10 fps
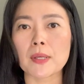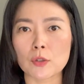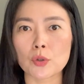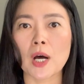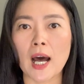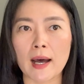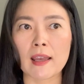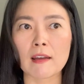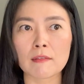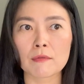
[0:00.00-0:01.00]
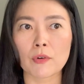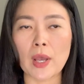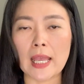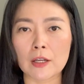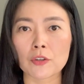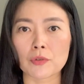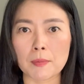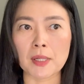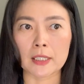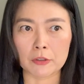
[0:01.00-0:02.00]
too high for
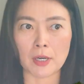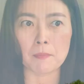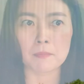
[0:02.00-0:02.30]
800 milligrams.